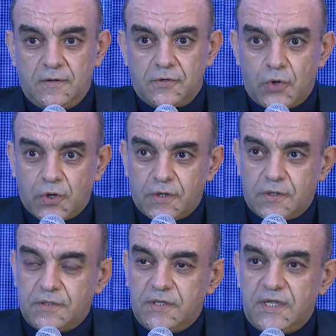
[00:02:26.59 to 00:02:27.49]
rock
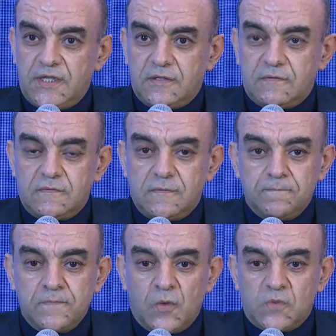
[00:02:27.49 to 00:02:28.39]
needed
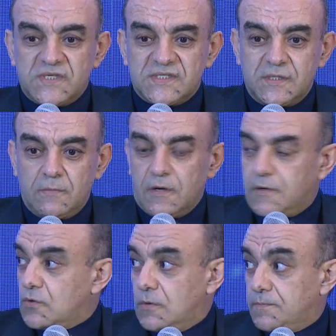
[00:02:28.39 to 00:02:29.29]
with a similar
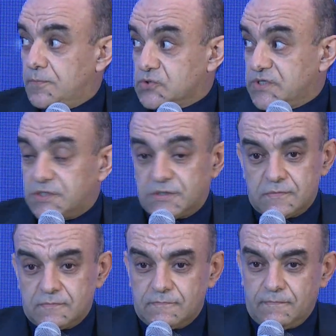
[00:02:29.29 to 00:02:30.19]

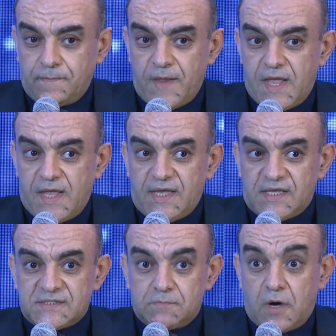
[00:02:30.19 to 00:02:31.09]
composition
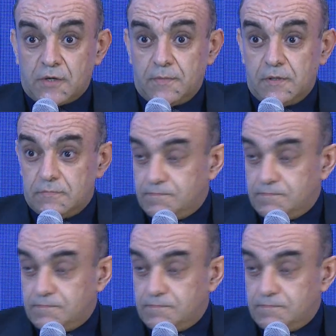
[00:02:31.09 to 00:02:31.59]
is marble.